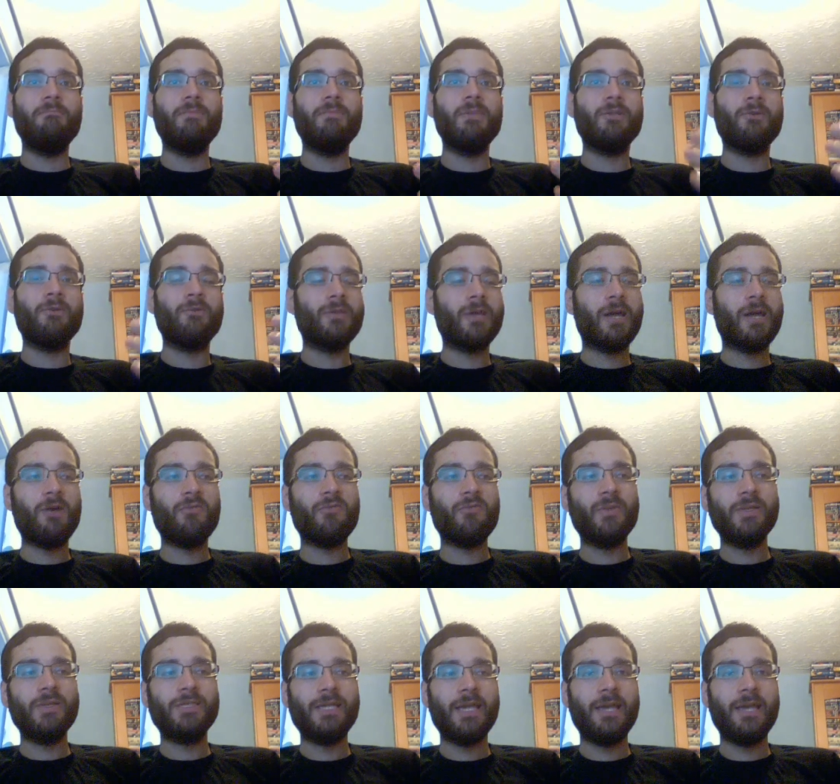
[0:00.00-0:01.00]
you know, the
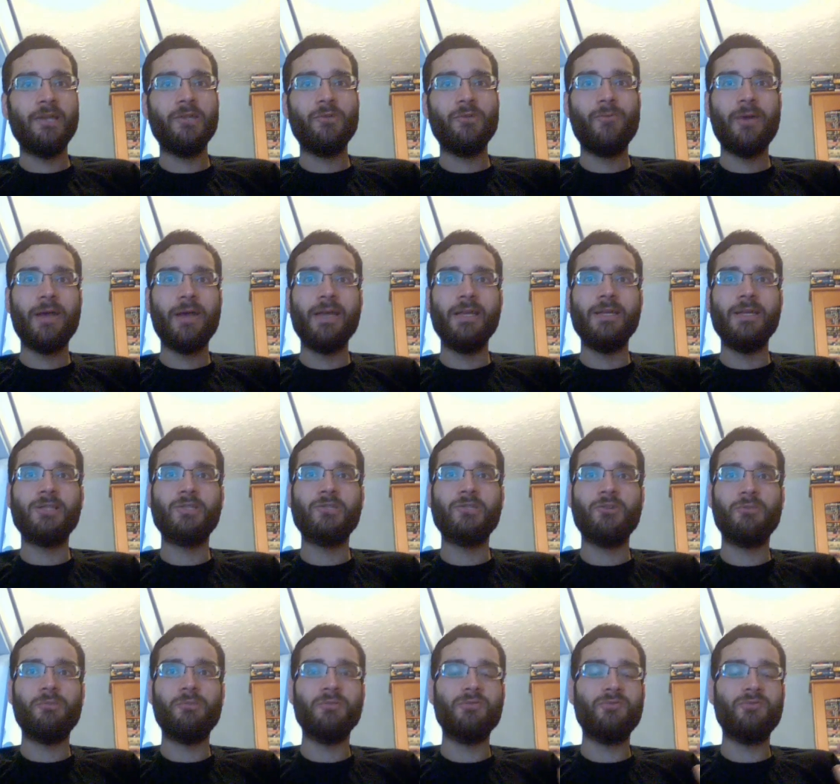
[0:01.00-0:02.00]
government taking away
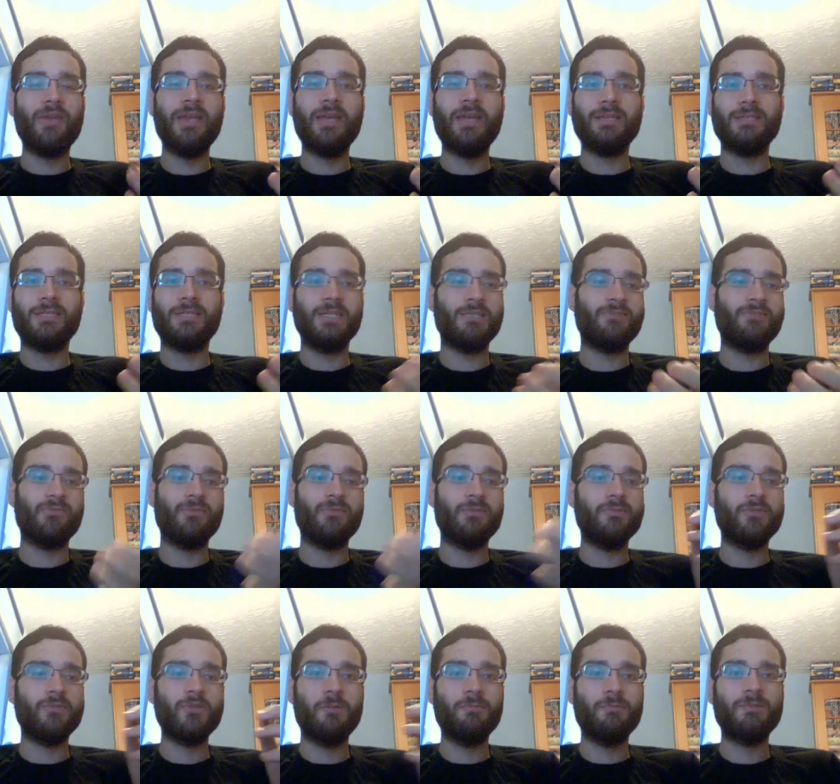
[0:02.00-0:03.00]
strippers' vacancies from
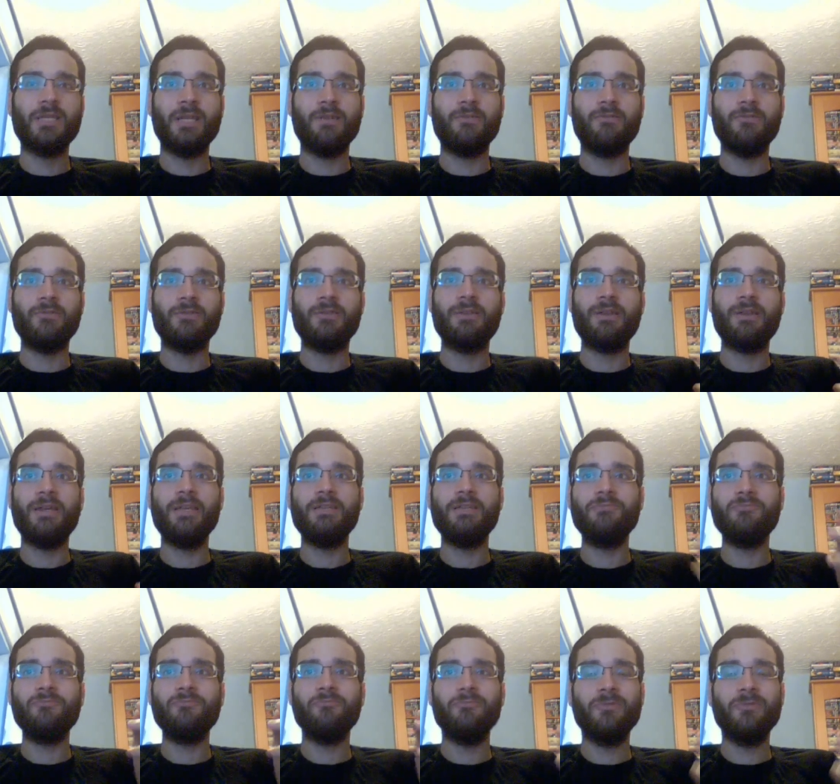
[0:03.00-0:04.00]
job centres
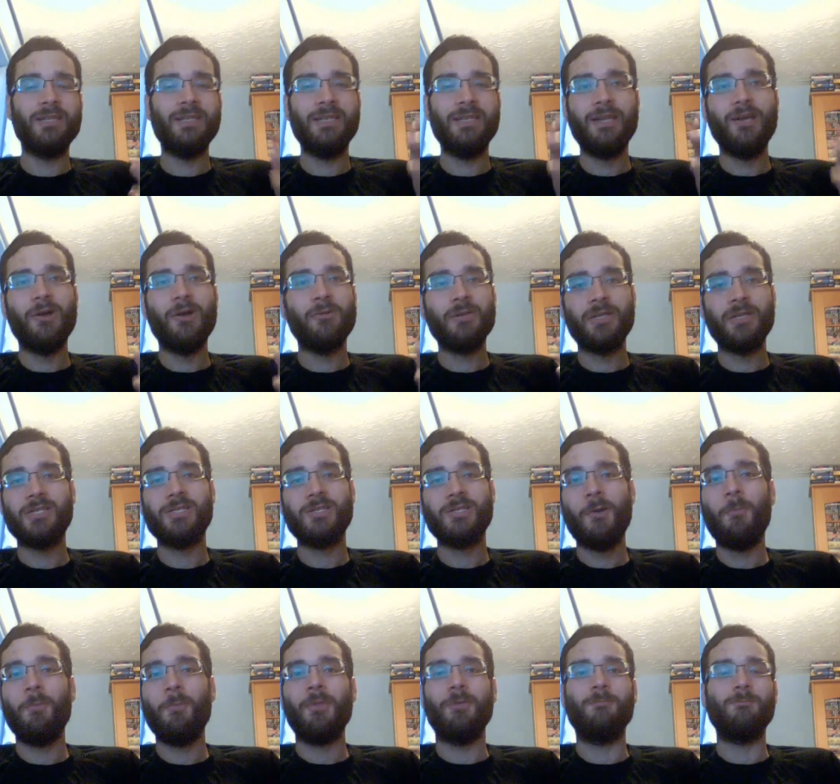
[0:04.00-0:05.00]
isn't really going to
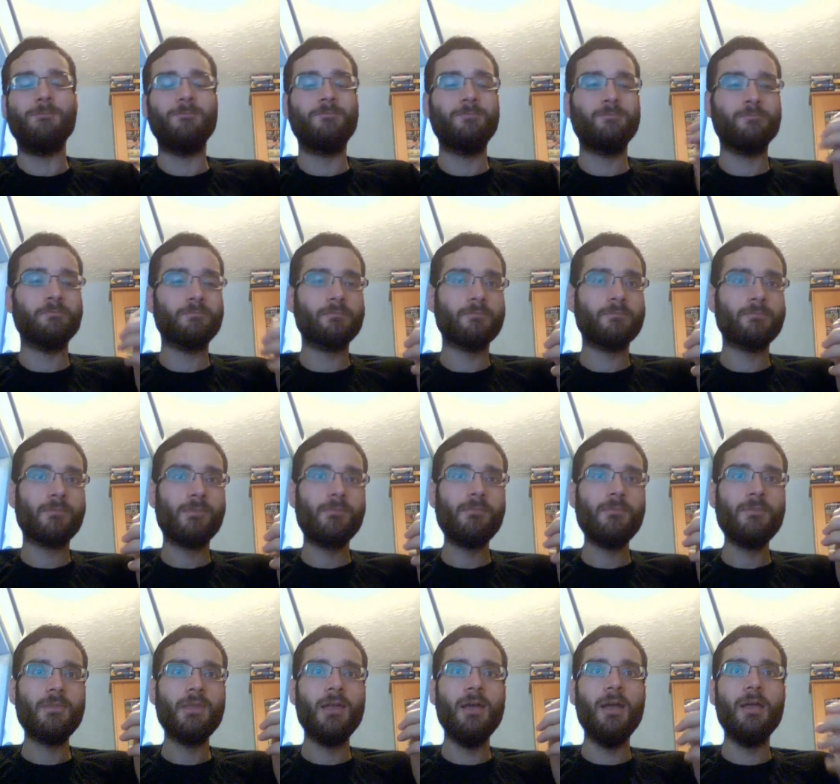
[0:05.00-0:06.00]
stop them
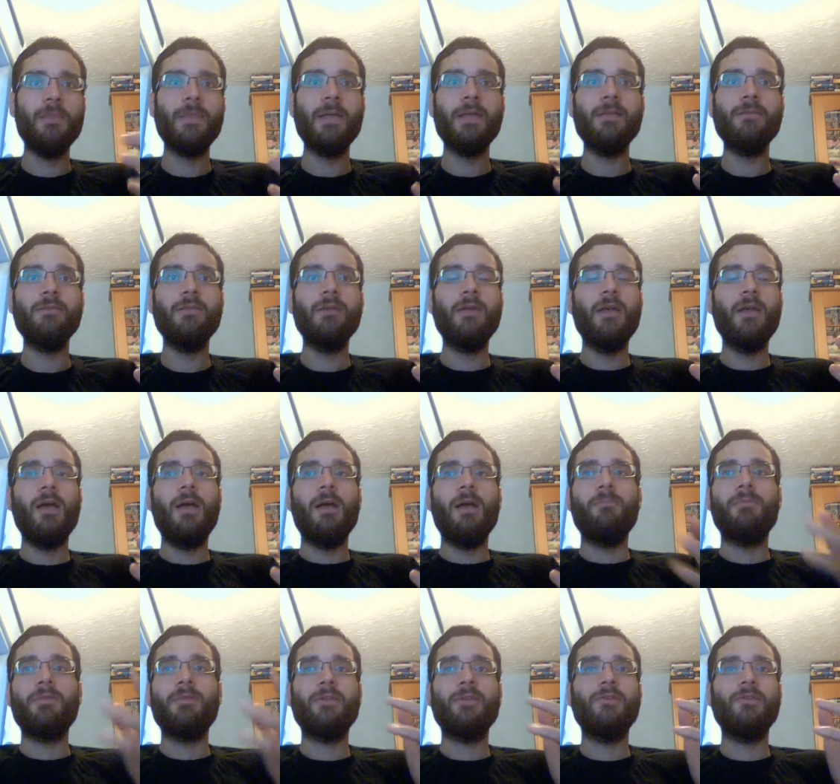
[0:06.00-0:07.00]
and then
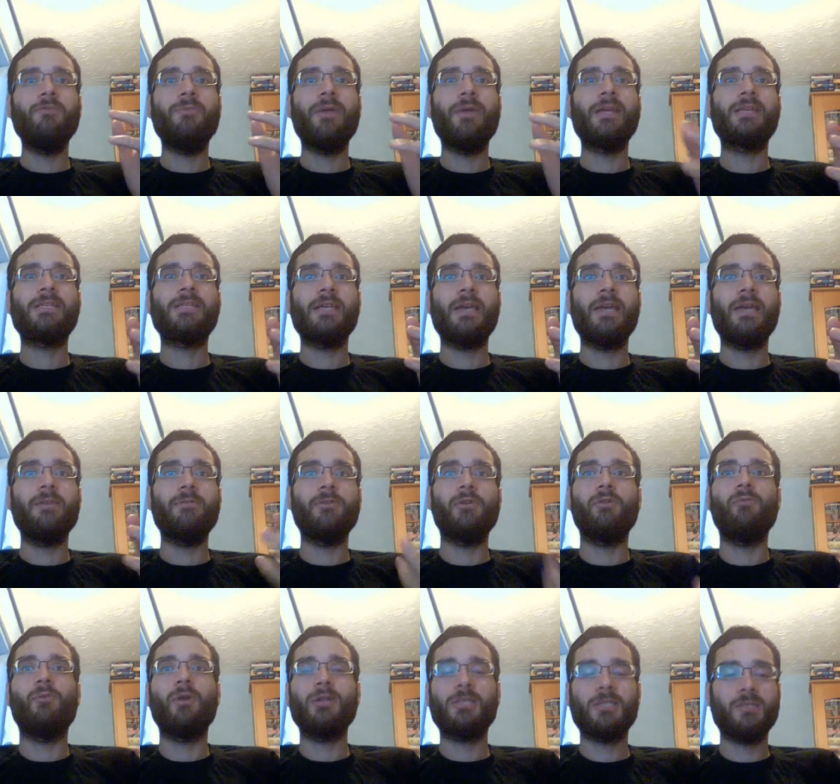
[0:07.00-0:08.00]
but then you may say, you
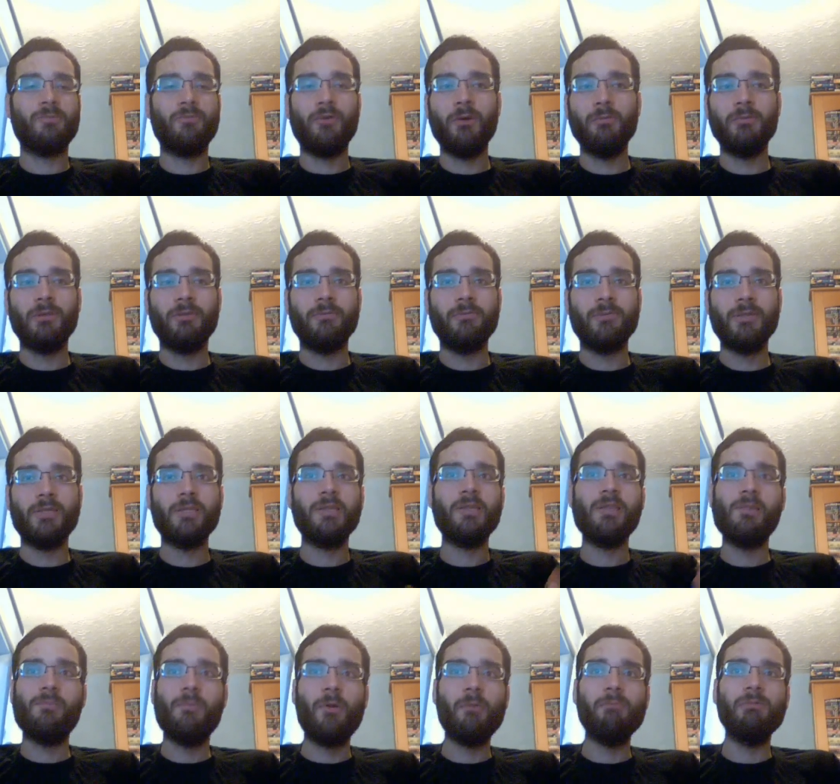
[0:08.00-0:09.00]
know, what's the problem? Well,
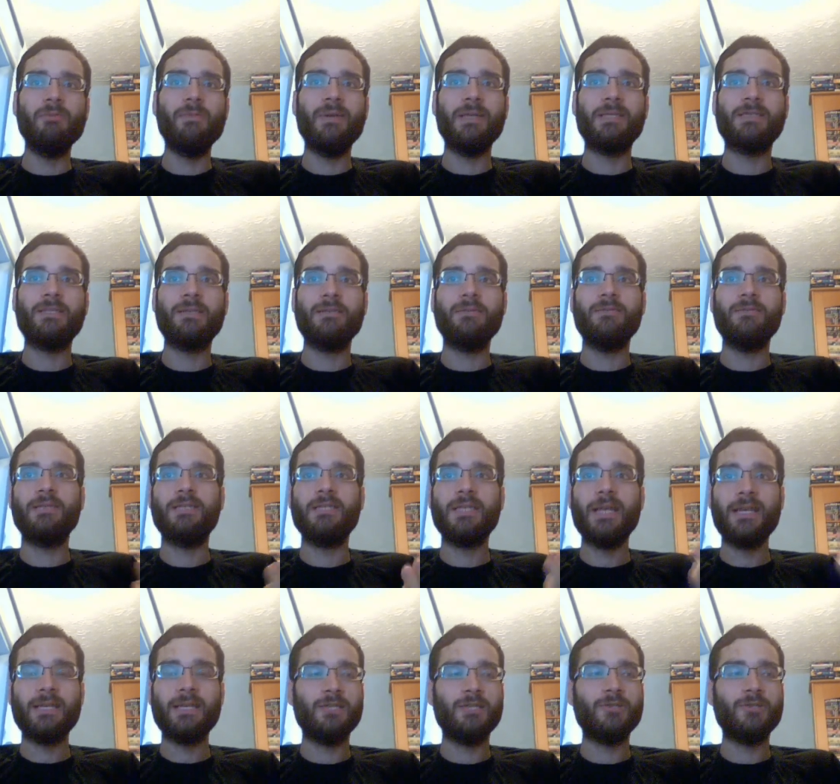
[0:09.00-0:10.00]
the problem is that the
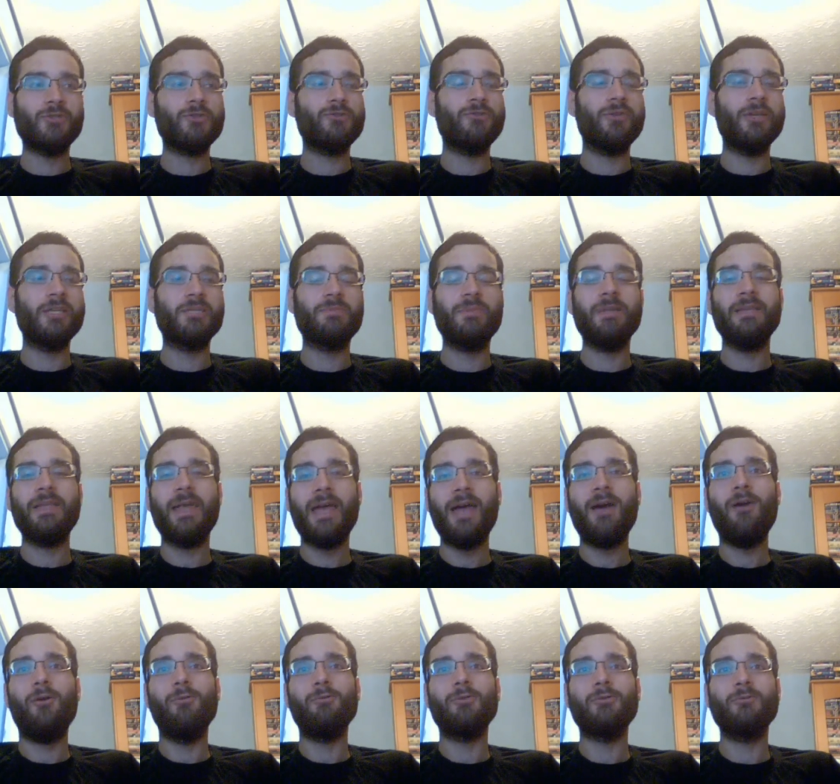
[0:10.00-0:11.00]
sex industry is being
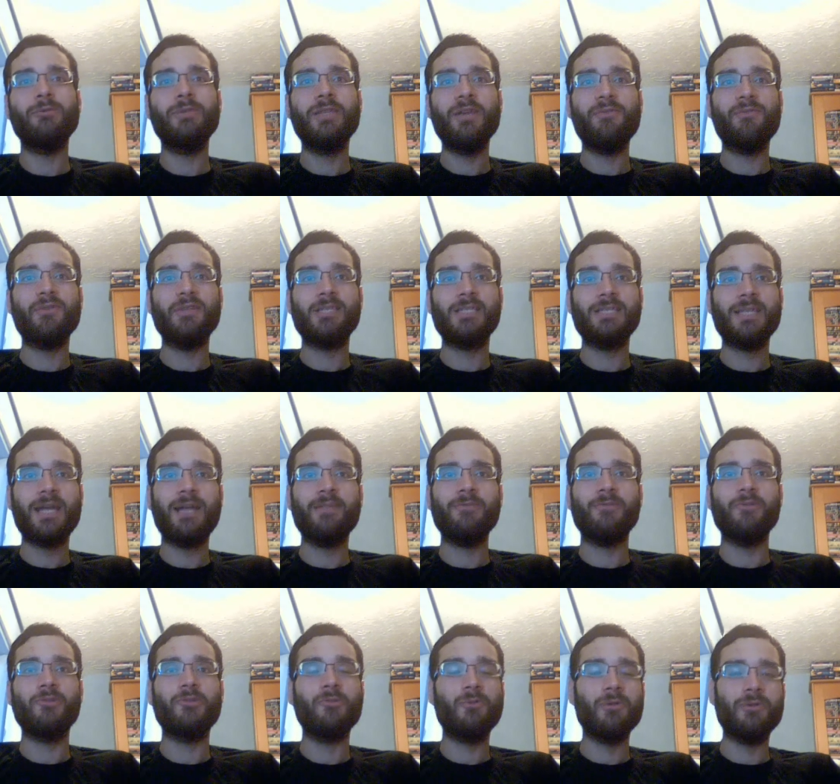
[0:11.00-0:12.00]
held to a different
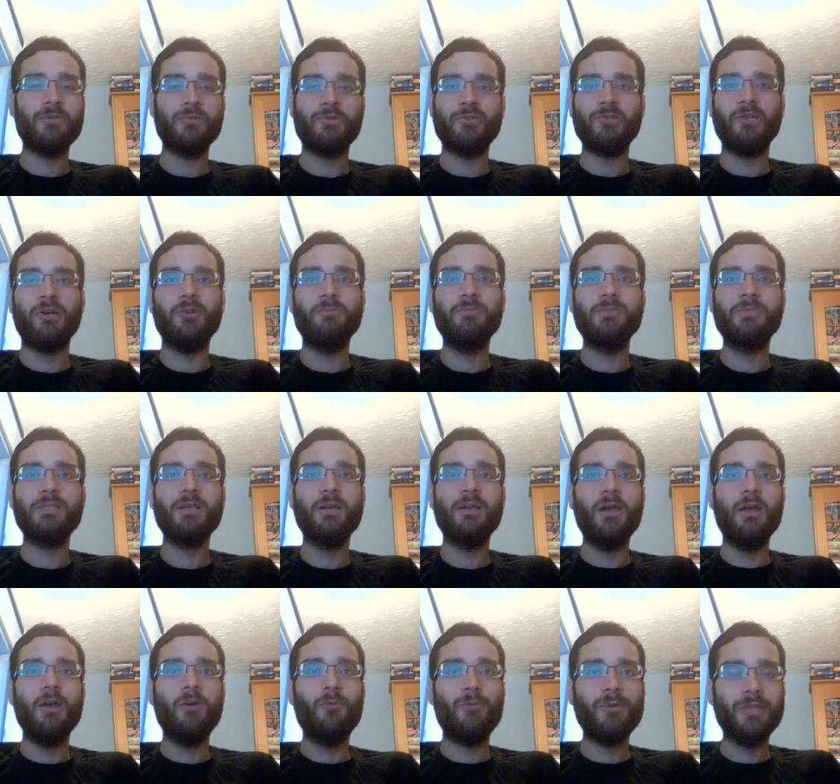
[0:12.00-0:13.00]
standard to other jobs
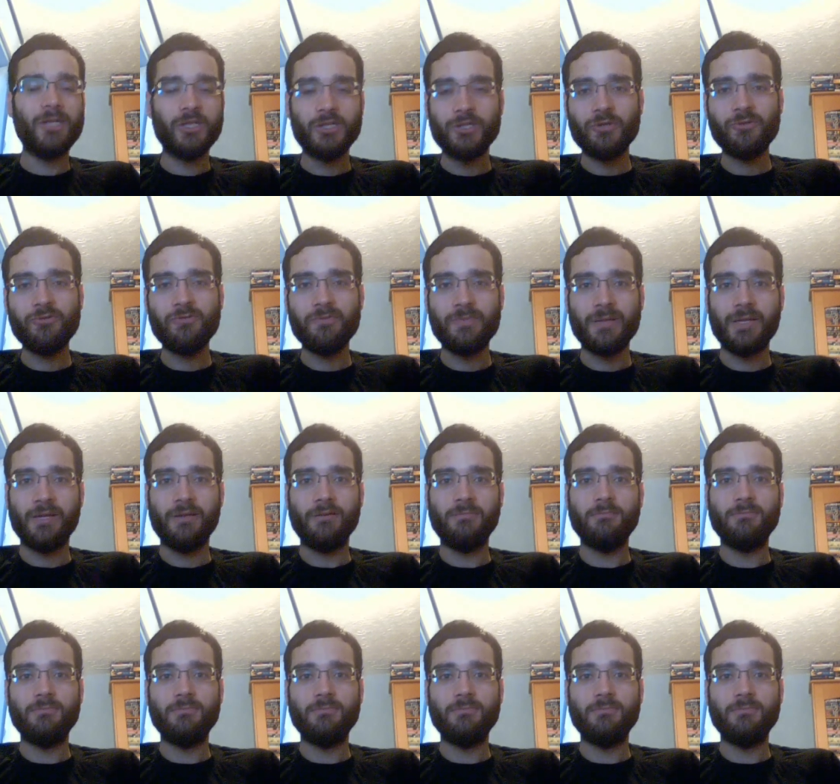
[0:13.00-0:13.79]
when it shouldn't be.